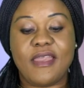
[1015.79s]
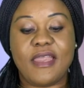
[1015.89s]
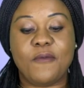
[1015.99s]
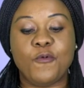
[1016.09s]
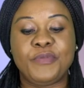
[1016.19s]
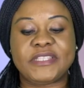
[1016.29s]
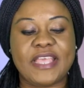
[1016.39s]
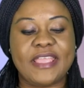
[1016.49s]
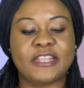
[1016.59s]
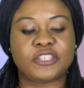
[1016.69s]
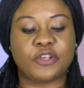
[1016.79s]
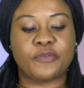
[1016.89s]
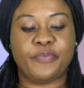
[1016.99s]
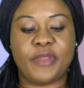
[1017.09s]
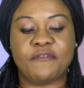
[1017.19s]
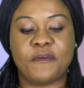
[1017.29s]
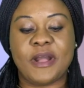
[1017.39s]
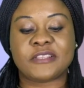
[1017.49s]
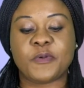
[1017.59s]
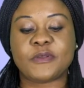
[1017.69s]
We'll be taking a short break from
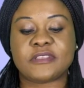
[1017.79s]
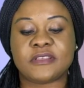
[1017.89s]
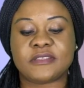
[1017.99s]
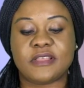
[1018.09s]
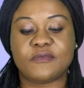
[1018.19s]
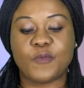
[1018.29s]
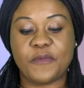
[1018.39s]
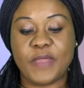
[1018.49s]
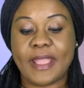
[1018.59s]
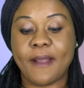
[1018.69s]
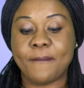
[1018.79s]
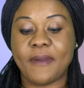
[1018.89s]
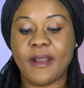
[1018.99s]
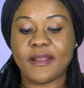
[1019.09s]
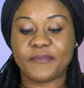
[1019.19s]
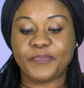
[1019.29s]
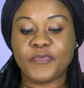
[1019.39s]
our sponsors, and when we come back,